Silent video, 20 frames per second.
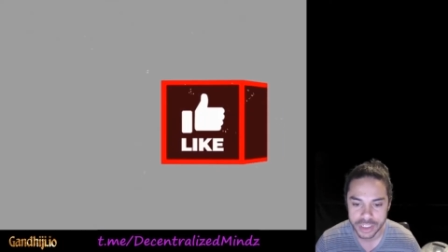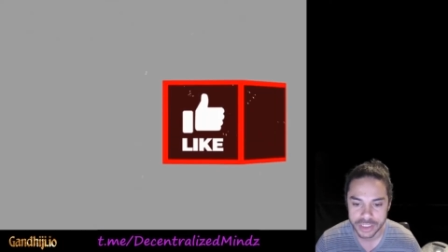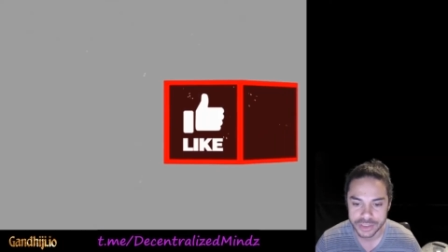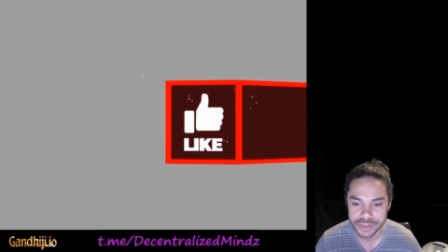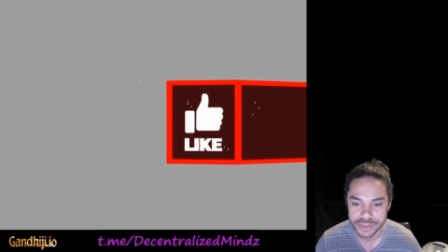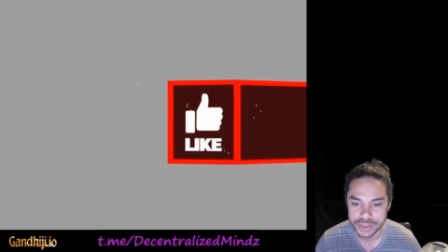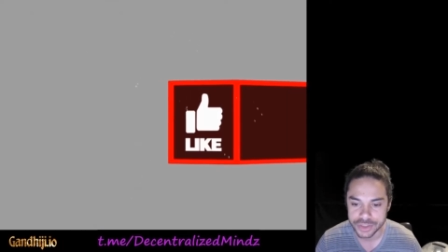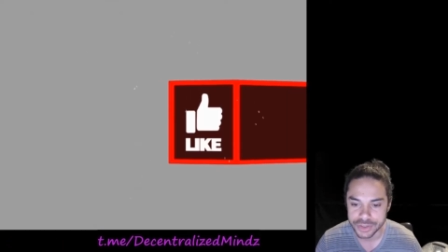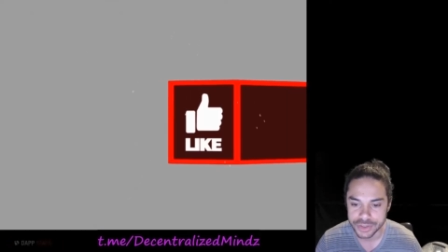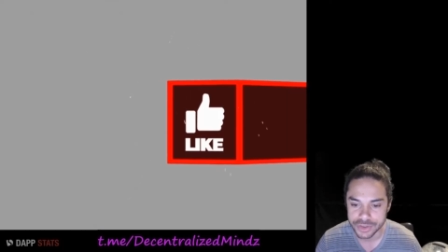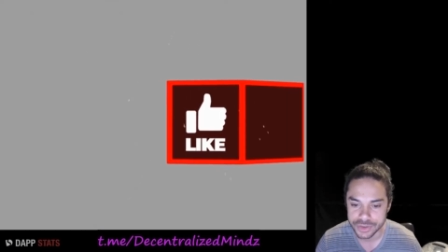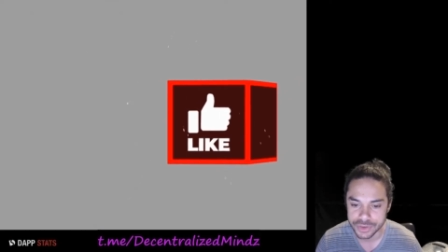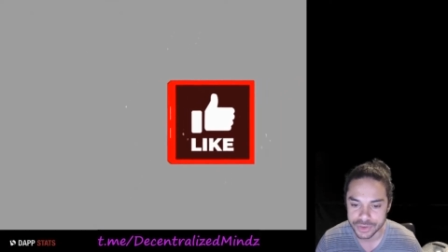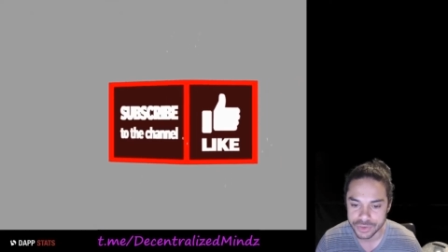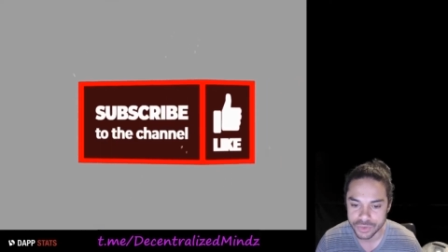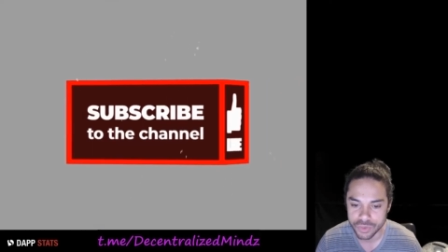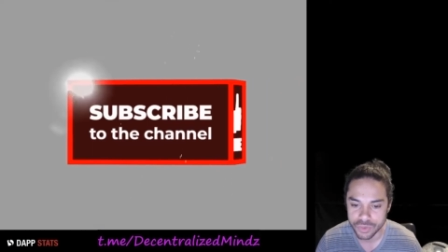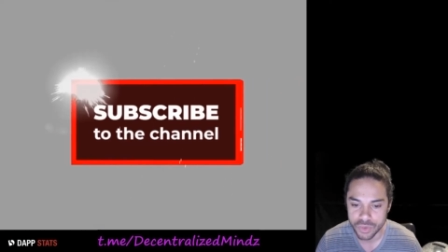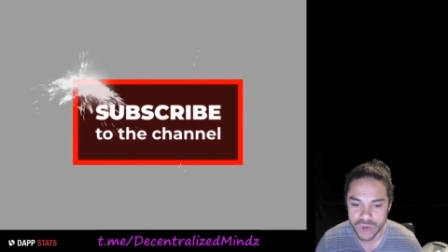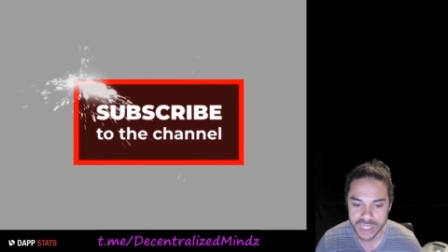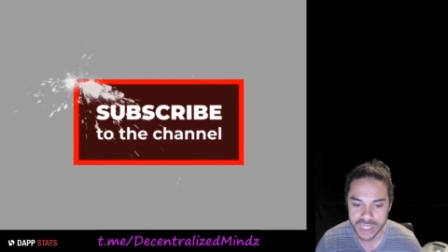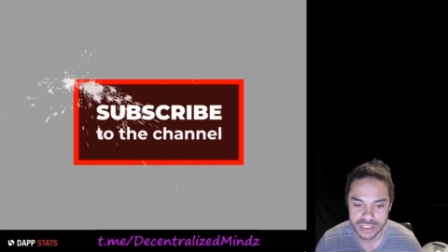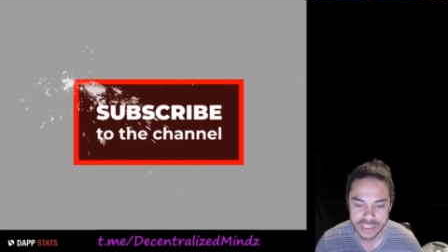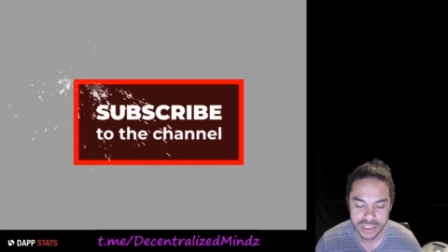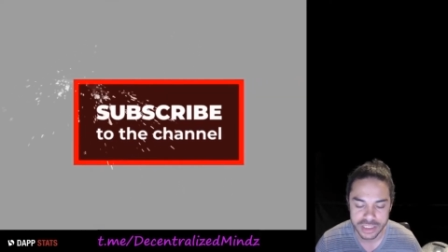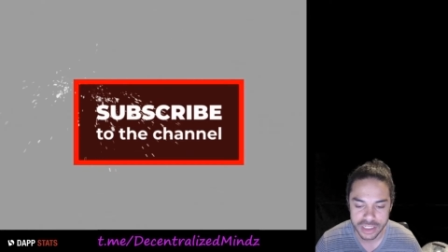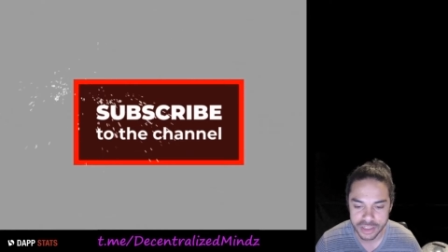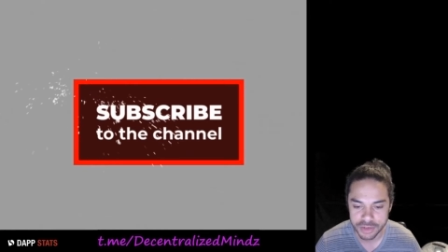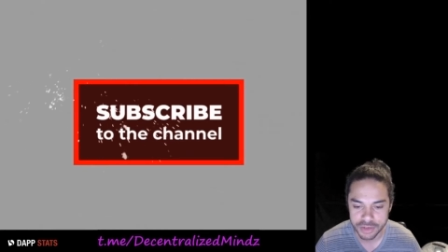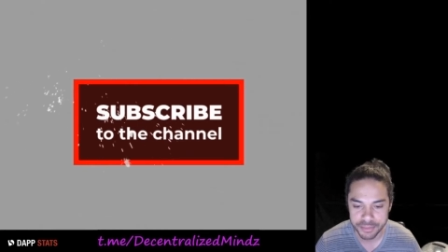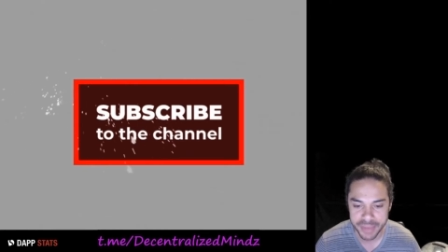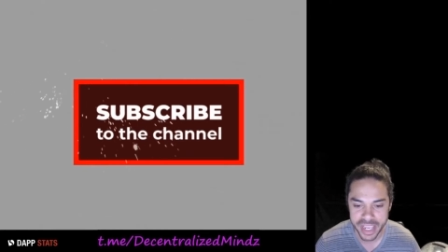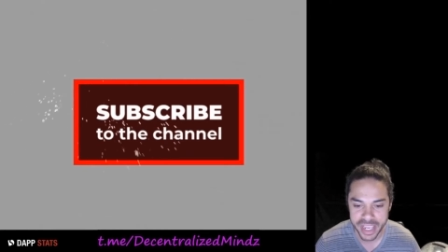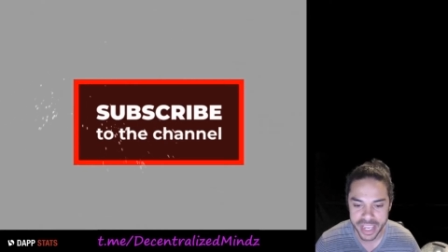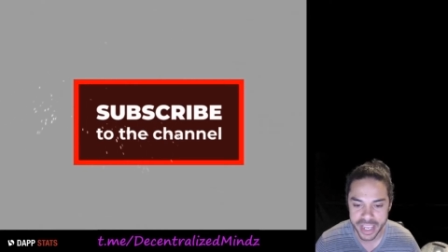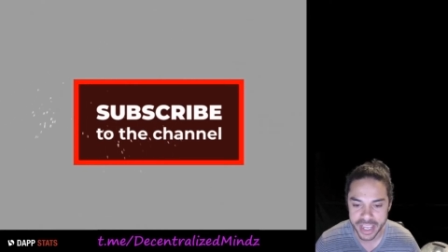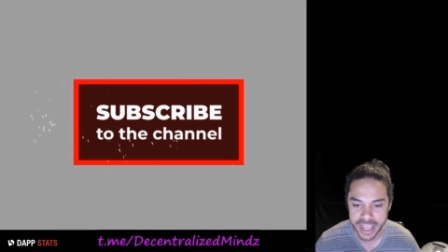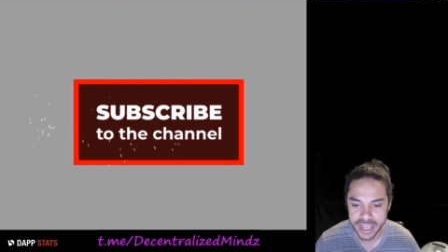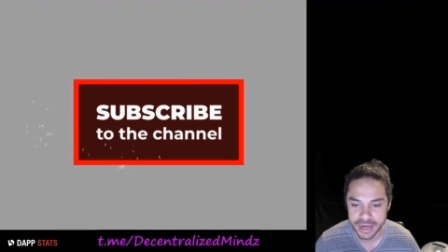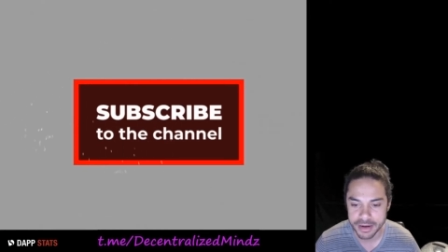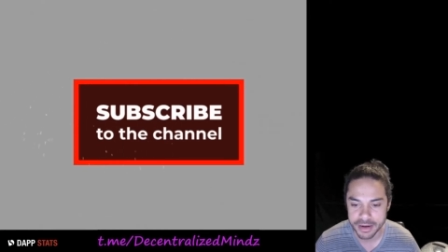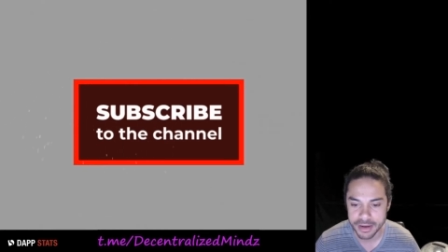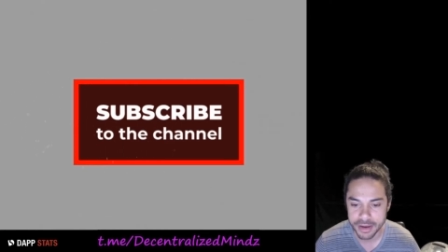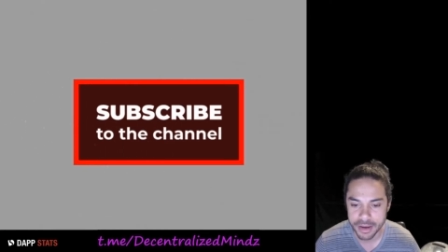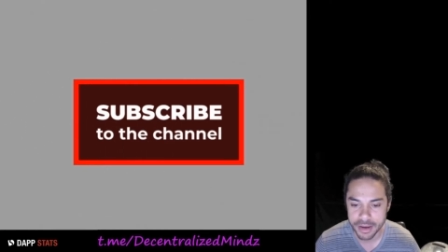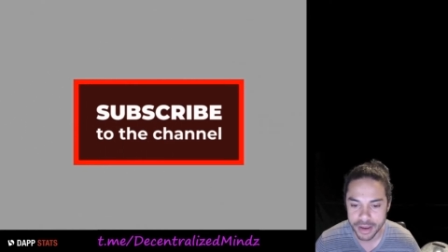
to watch Little Man